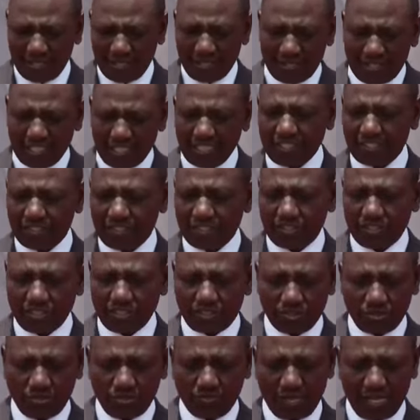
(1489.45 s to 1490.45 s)
this
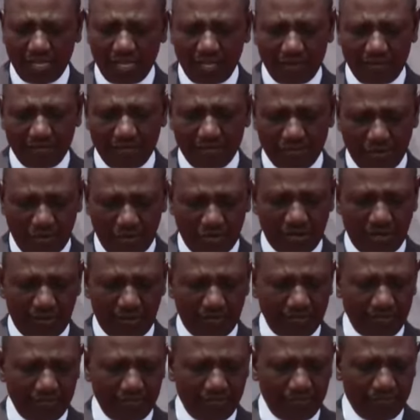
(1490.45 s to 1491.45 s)
Jitume program.
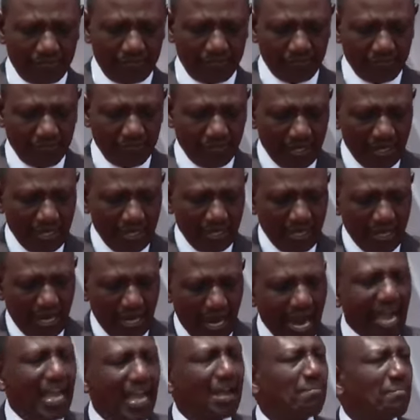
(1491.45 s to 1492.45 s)

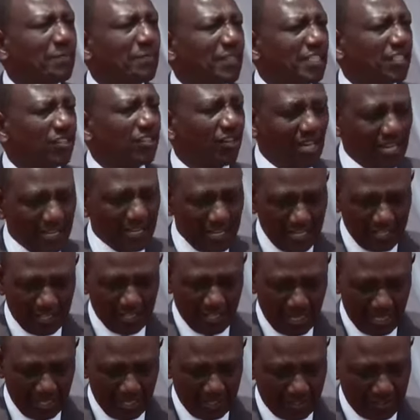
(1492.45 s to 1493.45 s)
I am particularly
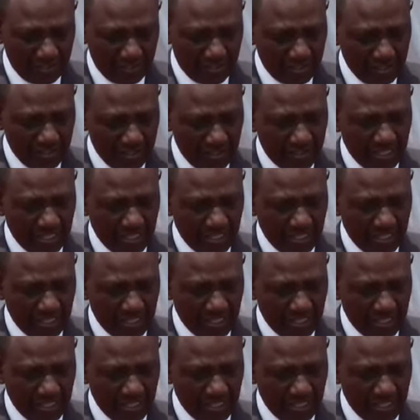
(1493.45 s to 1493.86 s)
encouraged